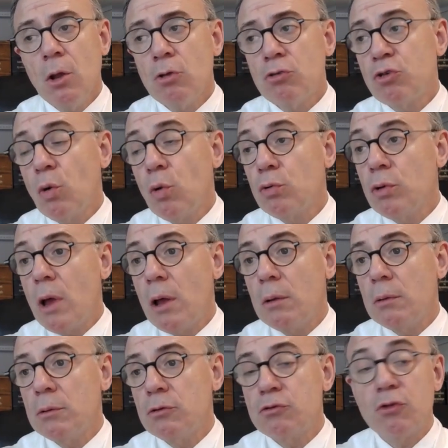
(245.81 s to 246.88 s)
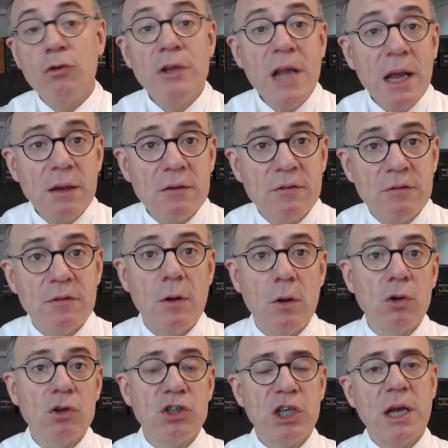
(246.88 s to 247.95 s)
So the next
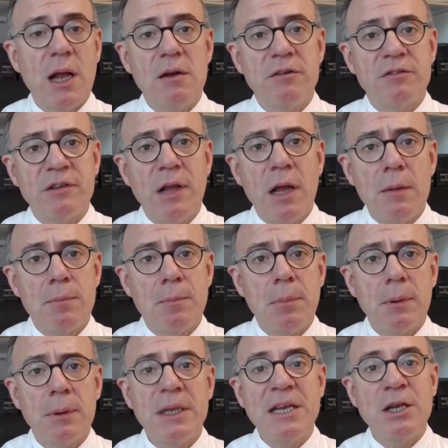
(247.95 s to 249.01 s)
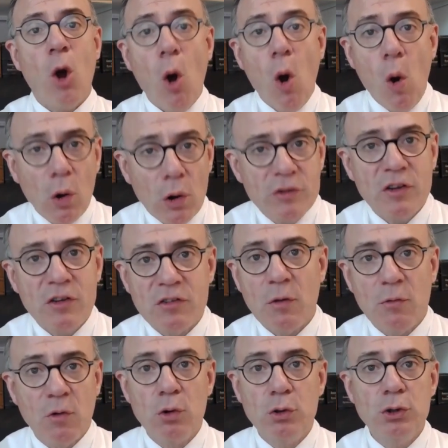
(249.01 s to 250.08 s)
logical step in all this
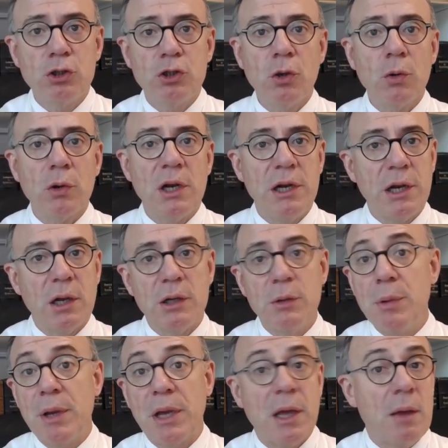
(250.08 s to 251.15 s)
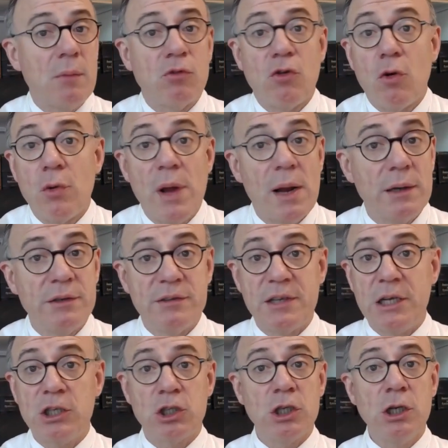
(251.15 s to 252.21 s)
evolution clearly became the
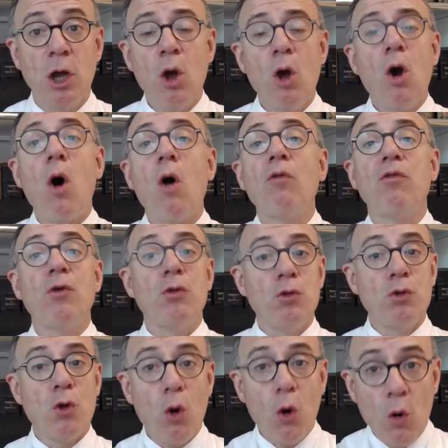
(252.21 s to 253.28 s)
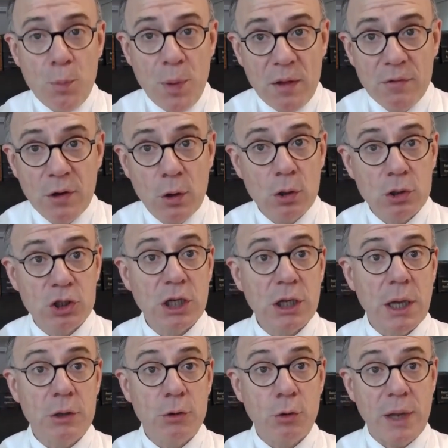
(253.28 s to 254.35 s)
realization of a neuropathologic
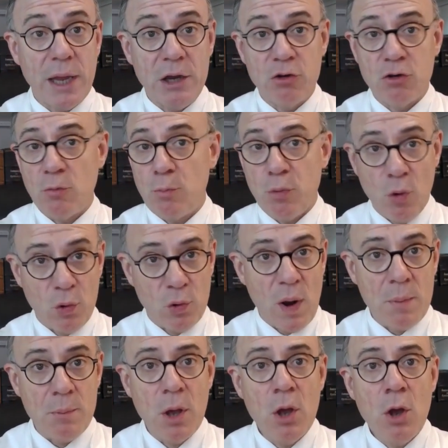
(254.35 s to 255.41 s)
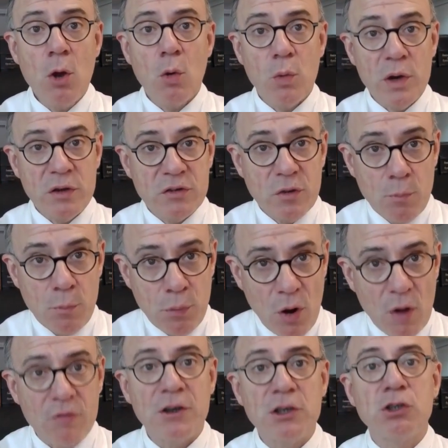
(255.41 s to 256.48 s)
education program with
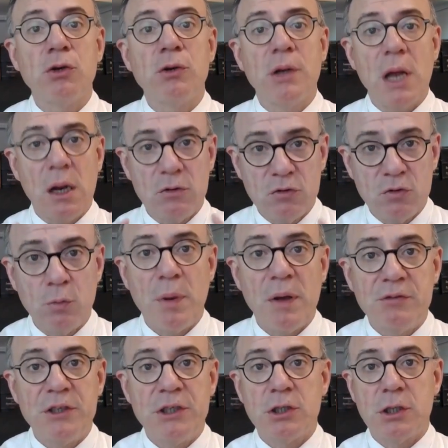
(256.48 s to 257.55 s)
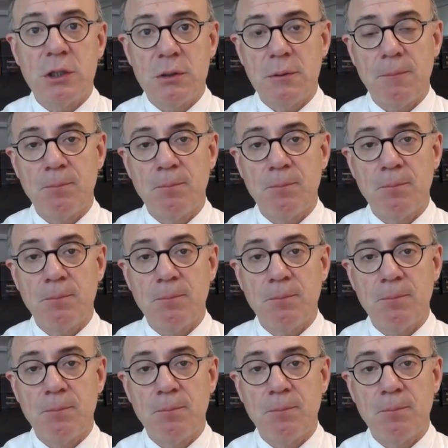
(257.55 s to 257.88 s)
professional supervision.